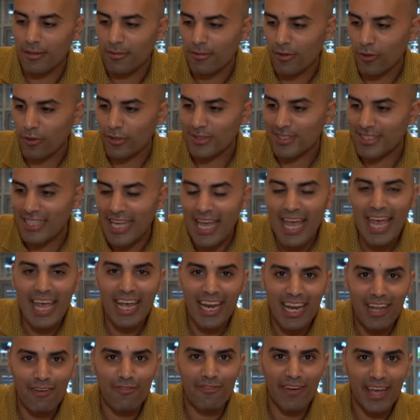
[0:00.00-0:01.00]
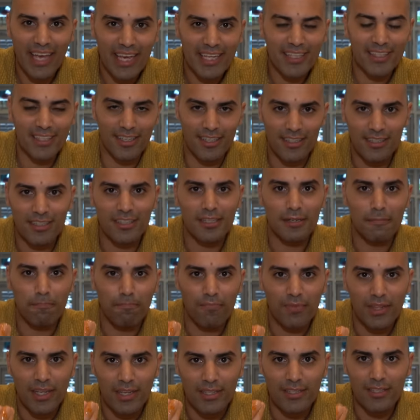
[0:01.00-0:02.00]
because they elevated
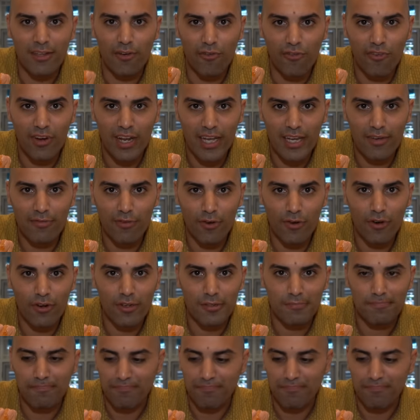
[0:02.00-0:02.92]
the flavor